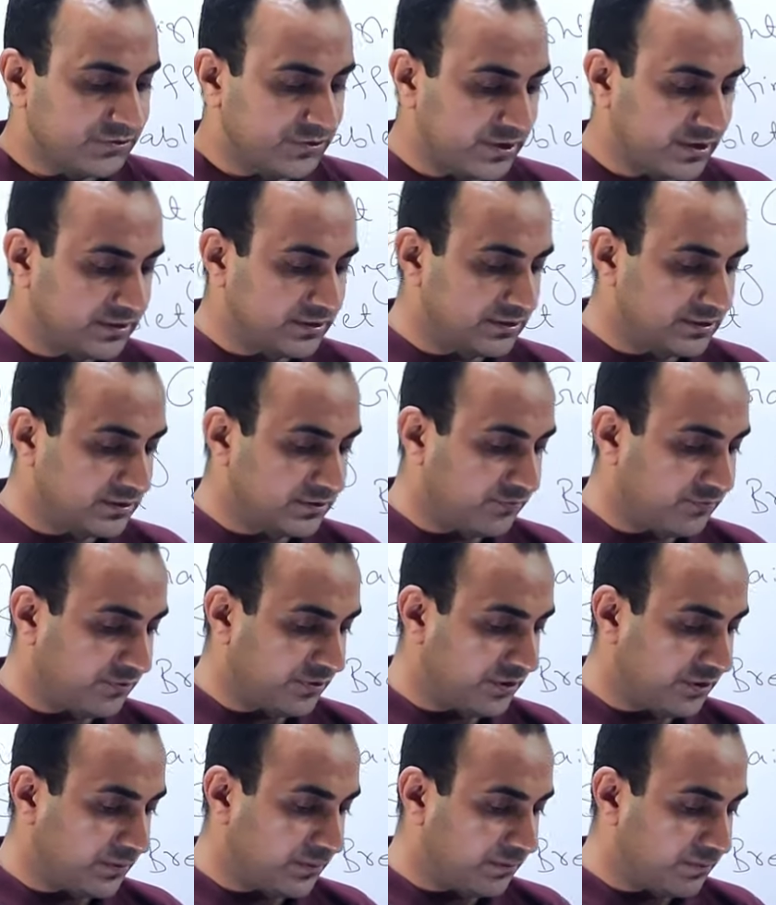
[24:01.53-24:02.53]
strength
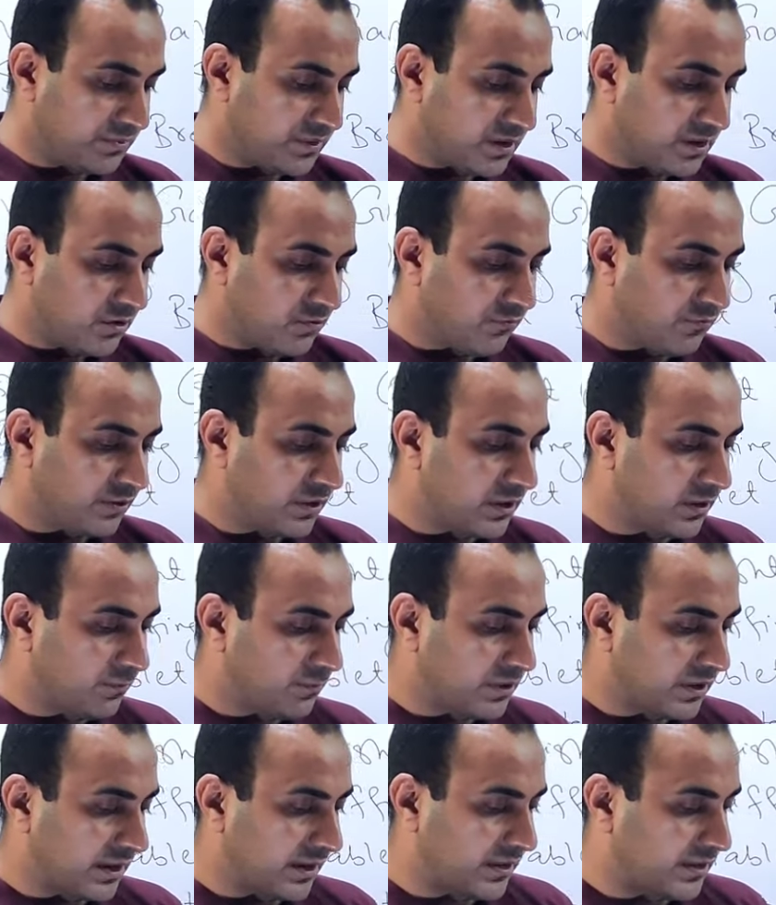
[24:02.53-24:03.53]
film
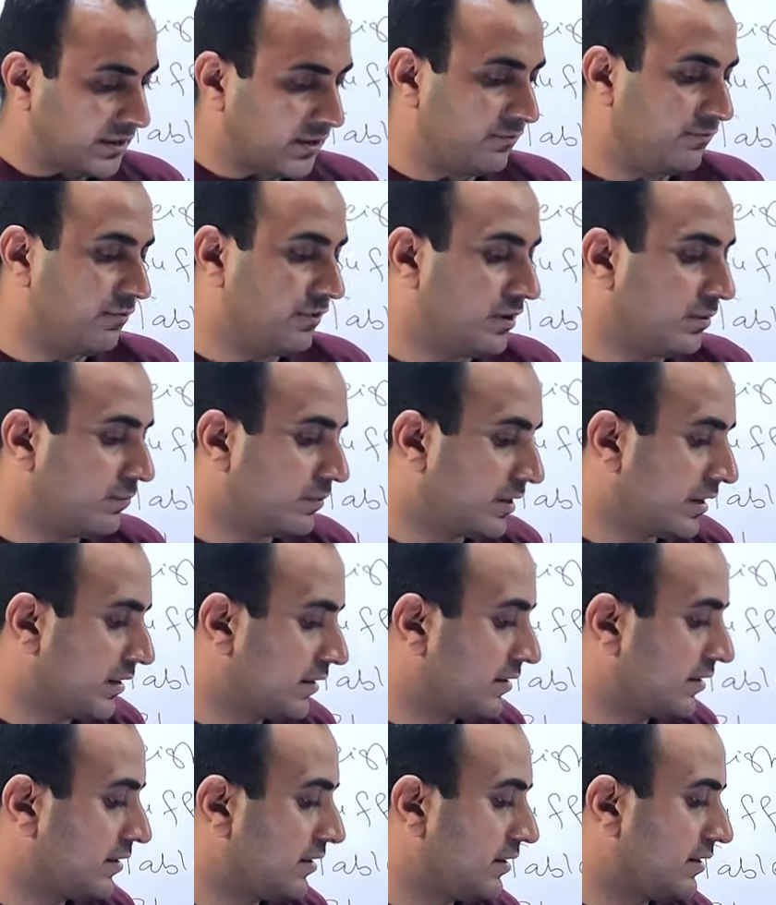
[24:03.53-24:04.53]
film cracking film
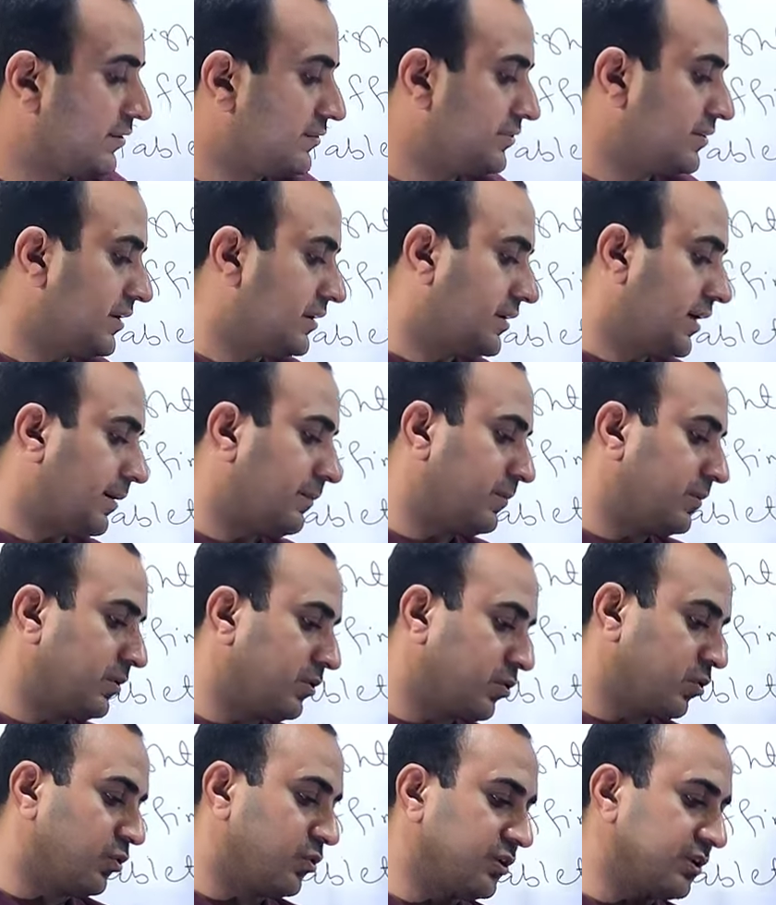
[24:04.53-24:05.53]
cracking is the
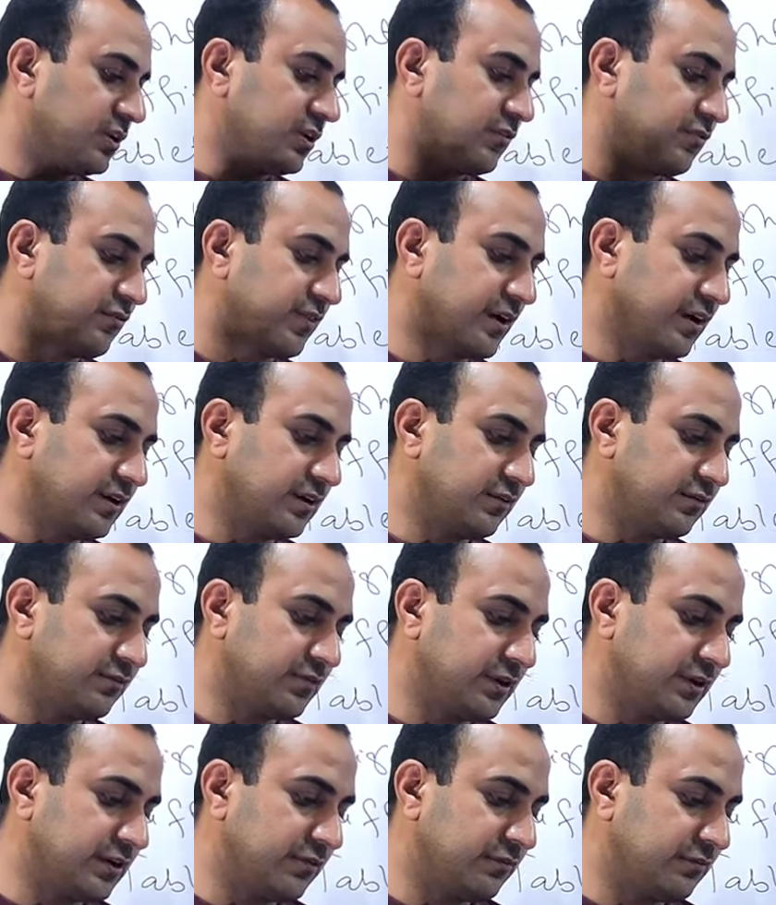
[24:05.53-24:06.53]
tablet coating defect
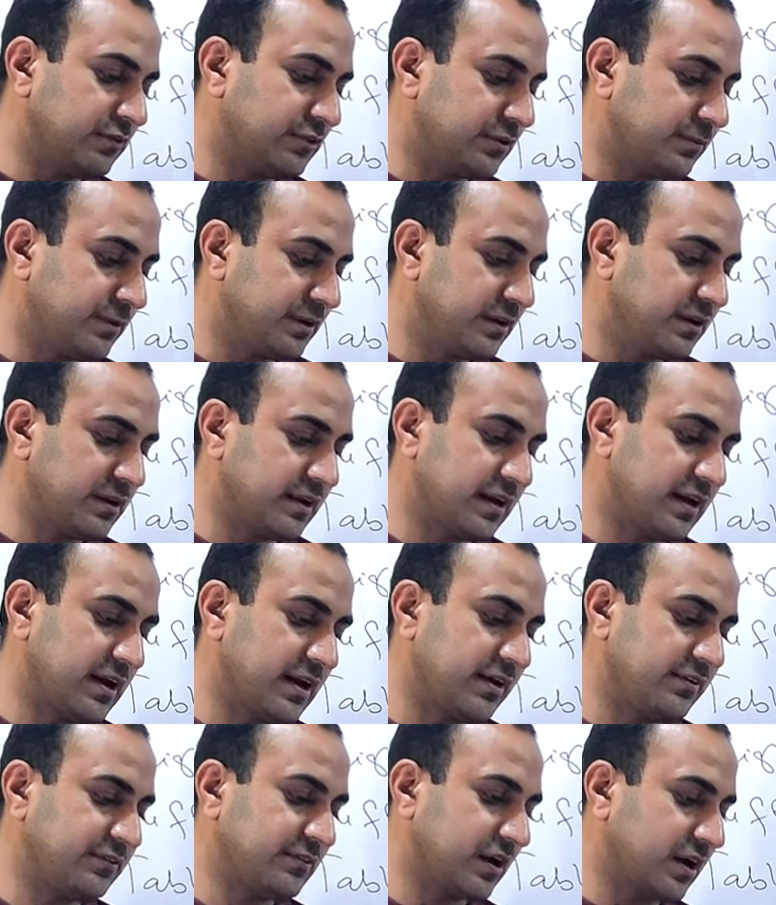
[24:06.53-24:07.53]
where visible
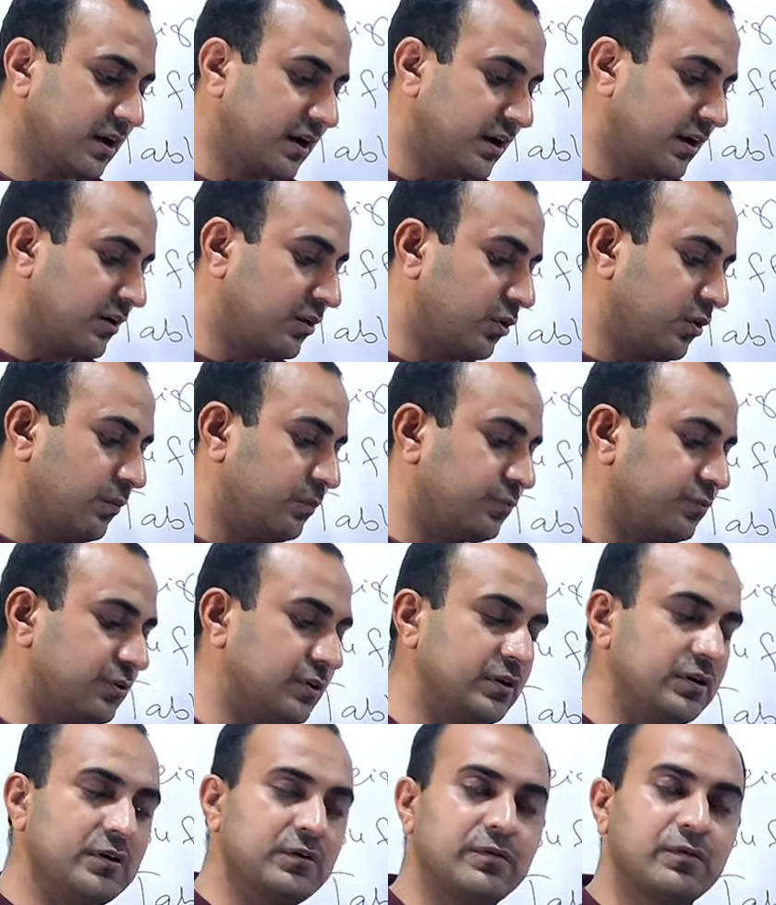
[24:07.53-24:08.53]
cracks are
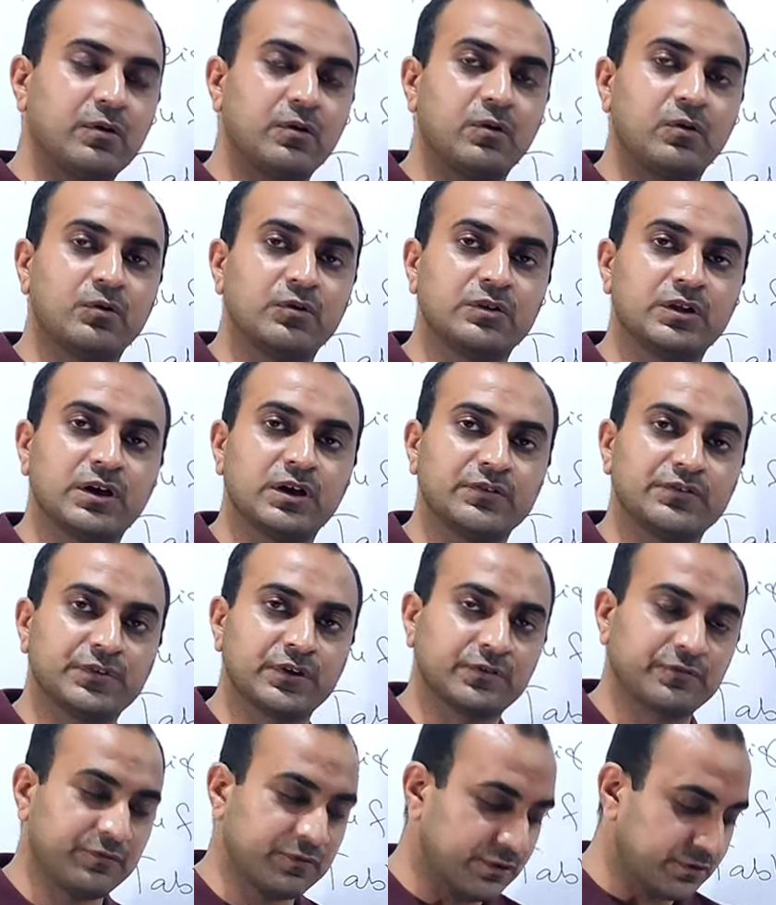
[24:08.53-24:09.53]
observed on the
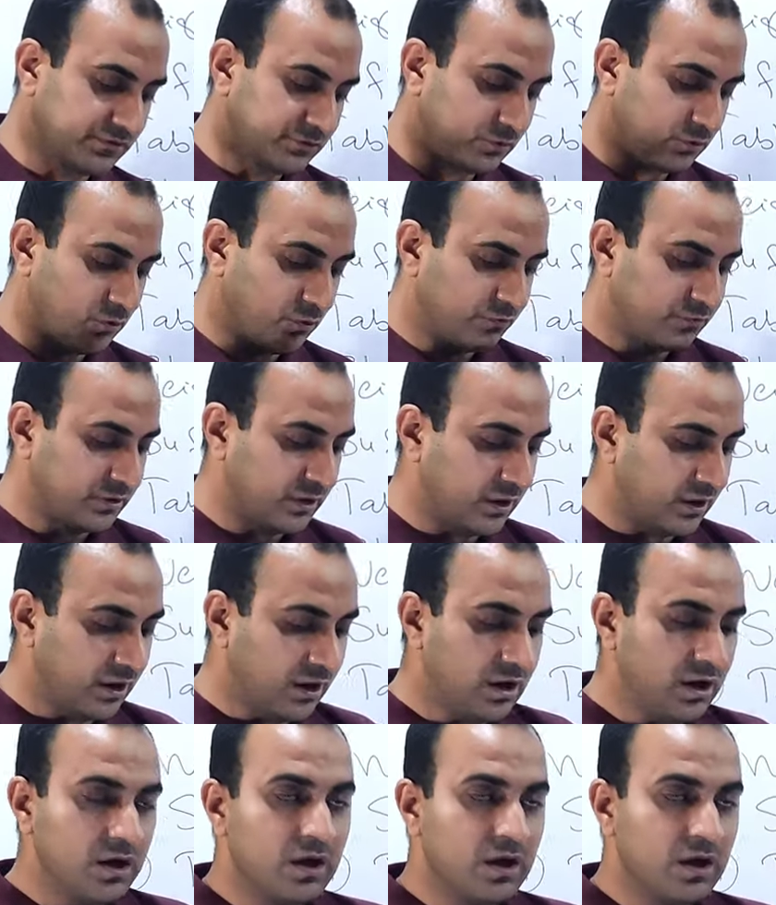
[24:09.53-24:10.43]
surface of the